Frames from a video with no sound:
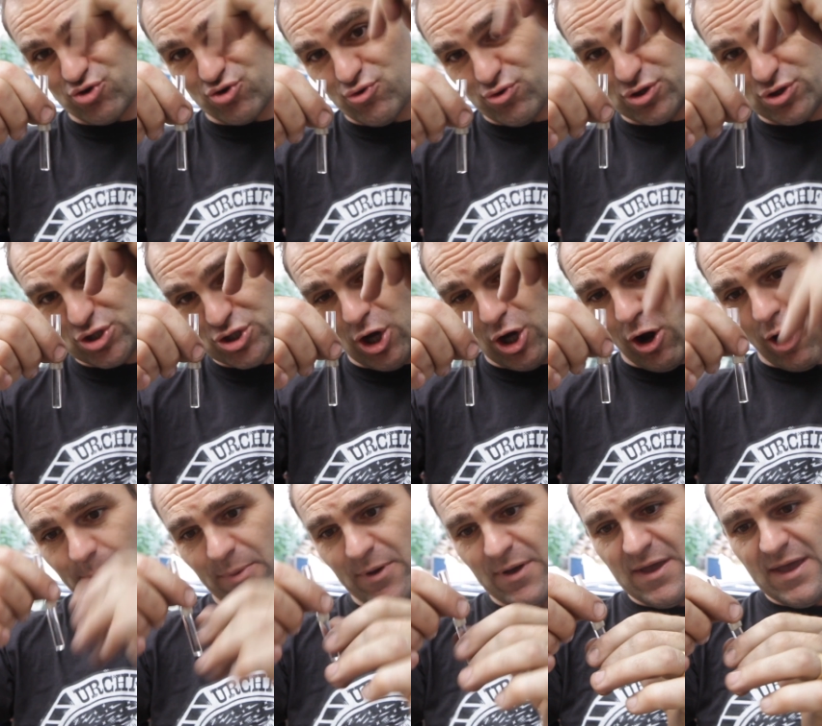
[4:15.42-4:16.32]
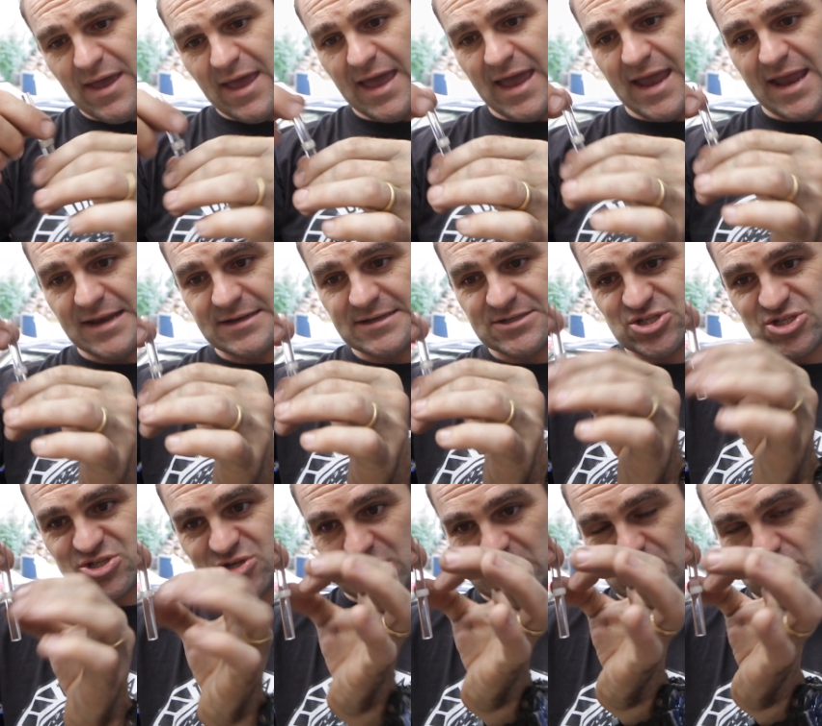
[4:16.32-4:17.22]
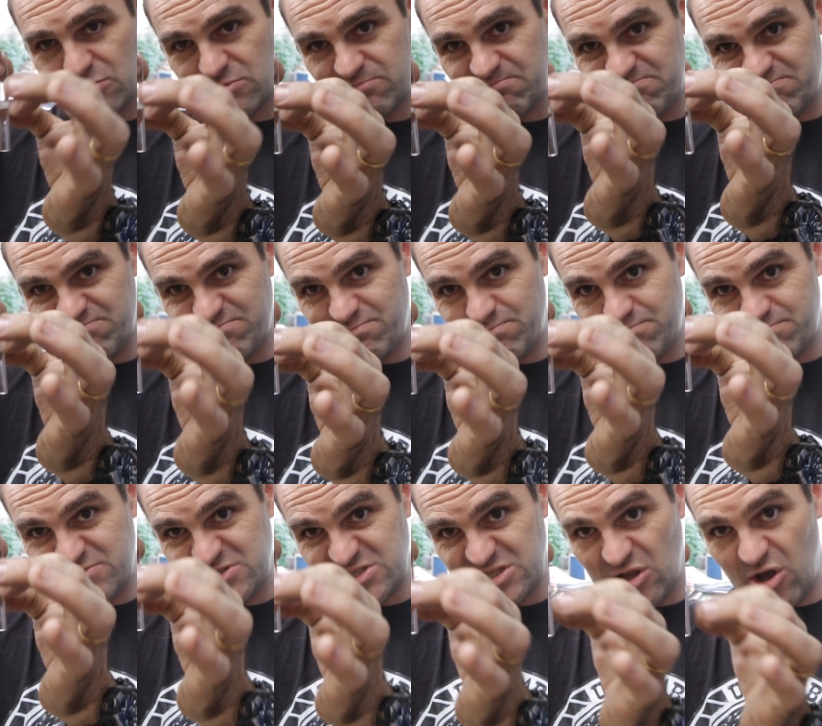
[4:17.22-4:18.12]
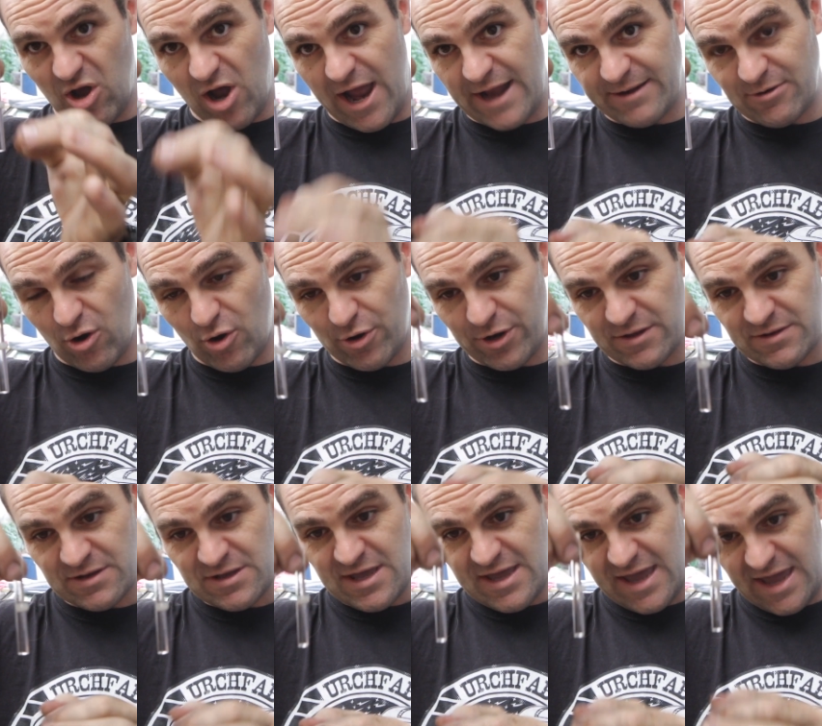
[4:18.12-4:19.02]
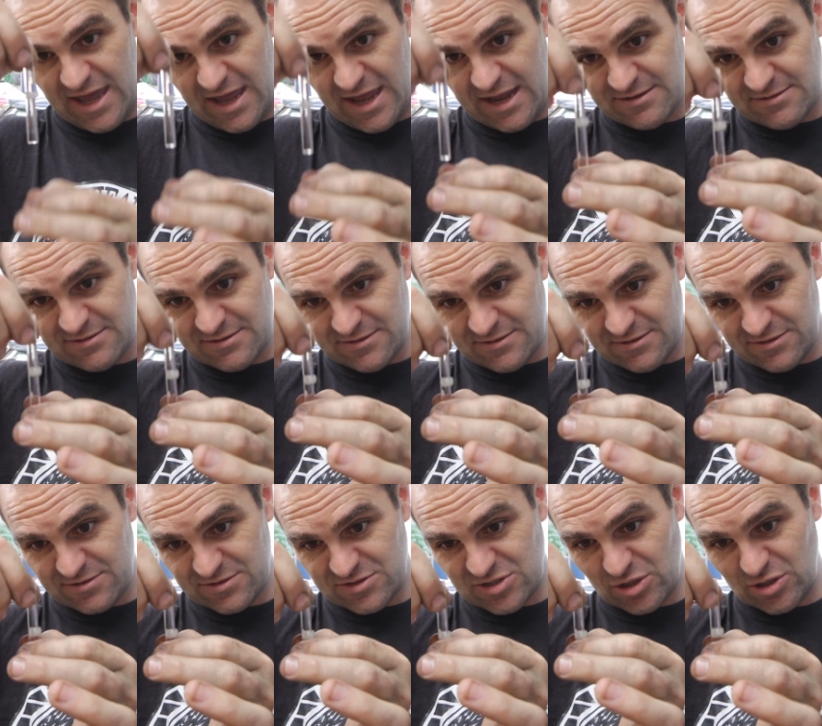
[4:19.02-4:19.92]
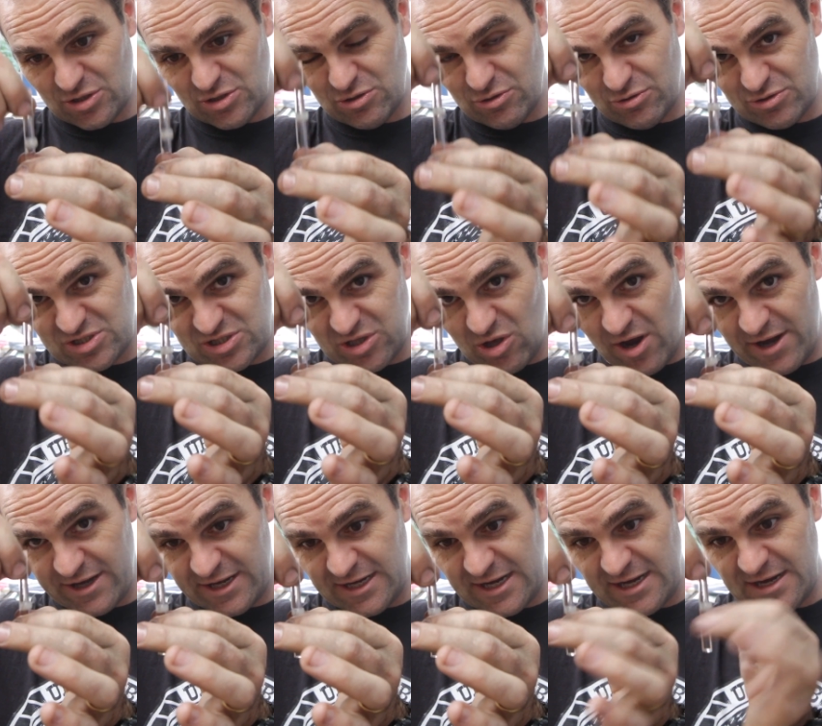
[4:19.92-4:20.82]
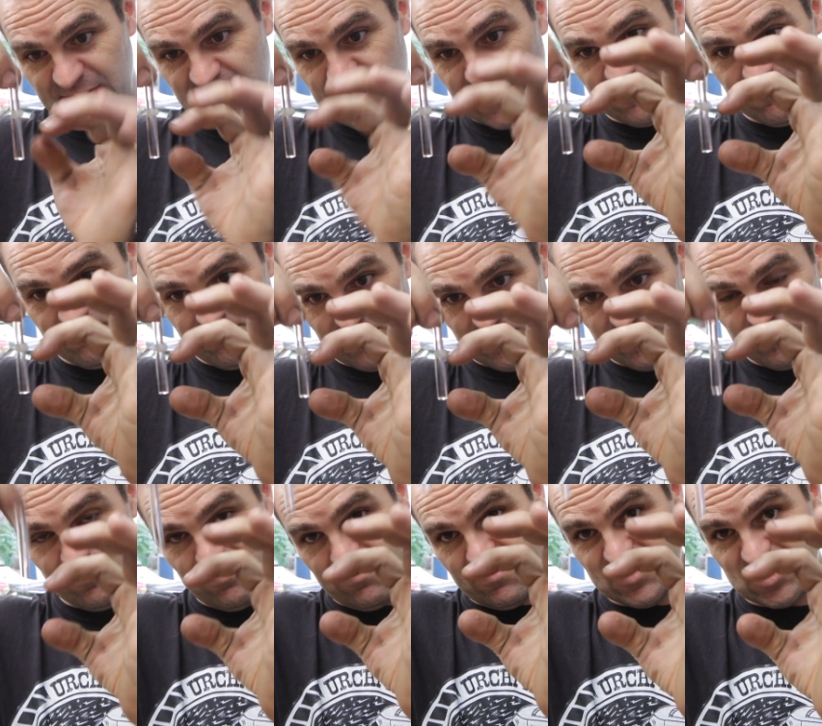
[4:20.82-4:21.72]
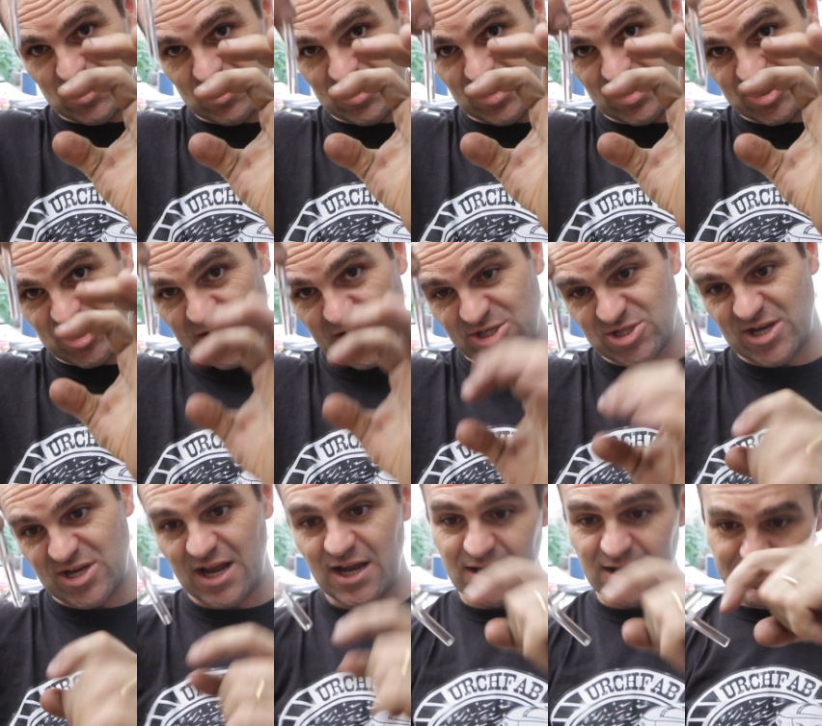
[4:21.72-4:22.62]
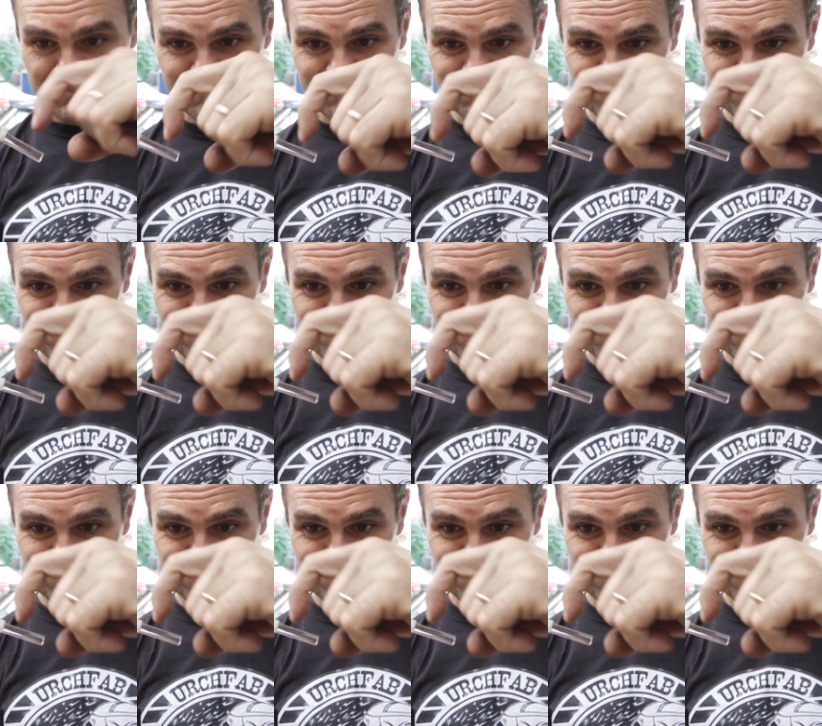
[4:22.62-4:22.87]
through the top, and it's just got a little slide on it, and so you're sliding it in, and then as soon as it changes color,